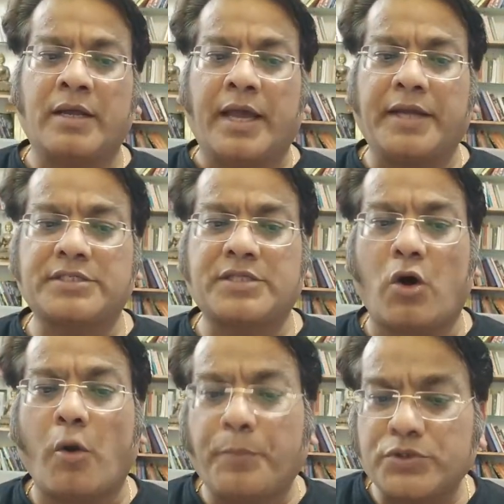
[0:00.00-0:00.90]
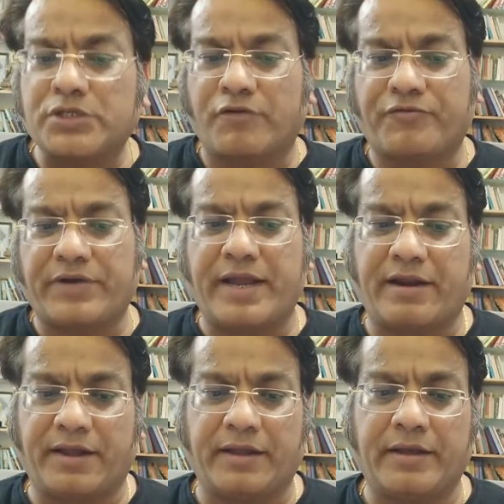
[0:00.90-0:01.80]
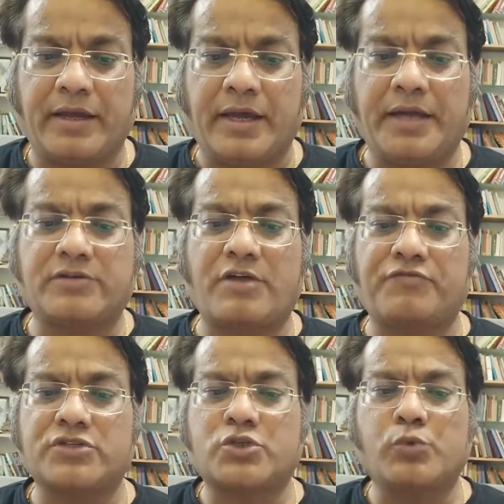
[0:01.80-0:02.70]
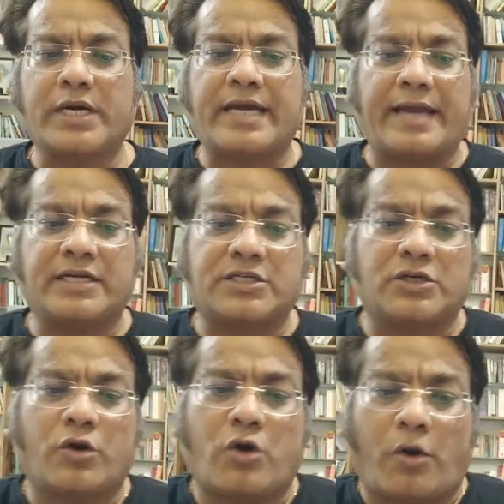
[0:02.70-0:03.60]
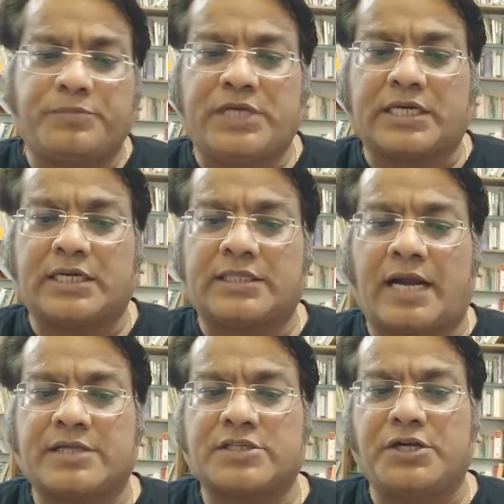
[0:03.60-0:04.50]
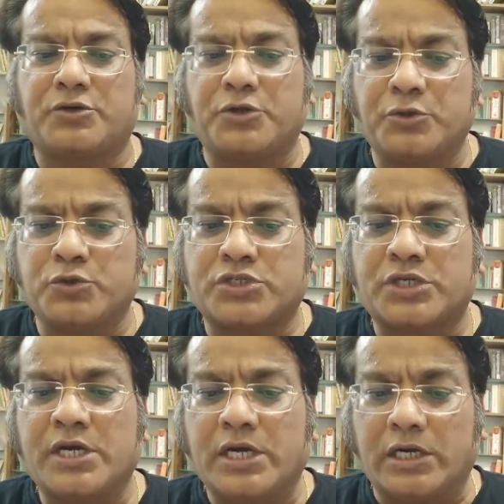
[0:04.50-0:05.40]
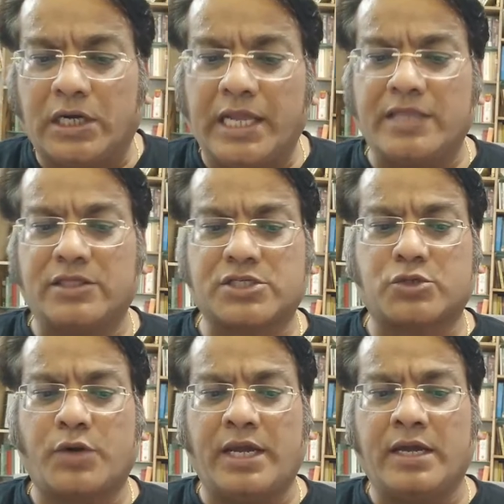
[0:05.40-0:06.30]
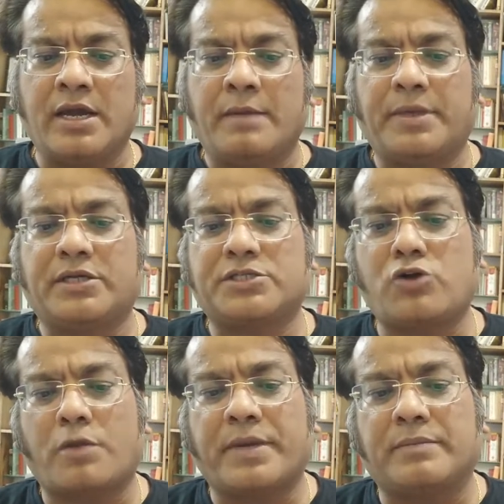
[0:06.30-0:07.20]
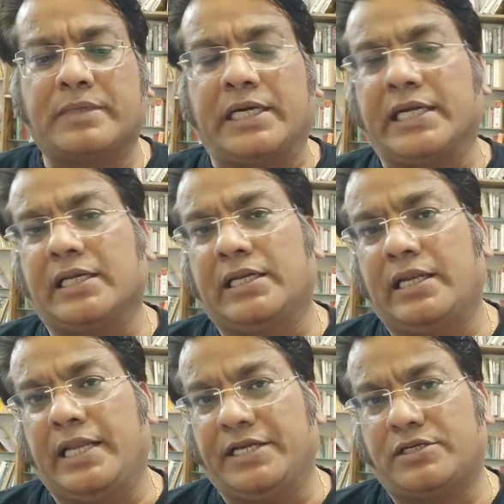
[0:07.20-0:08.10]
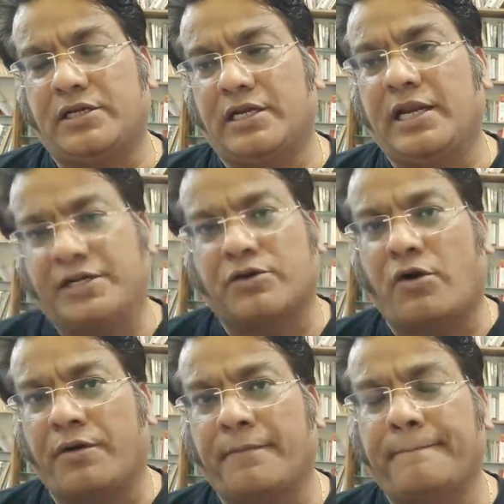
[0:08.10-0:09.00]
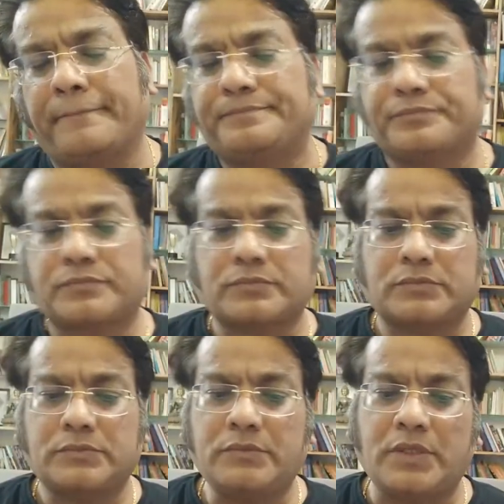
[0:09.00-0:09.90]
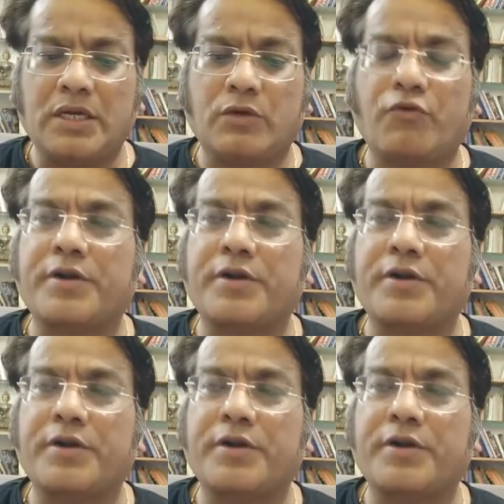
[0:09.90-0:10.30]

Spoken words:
it is the opposite of red herring. It refers to a character or object that is introduced early in the story but does not become critical later on. For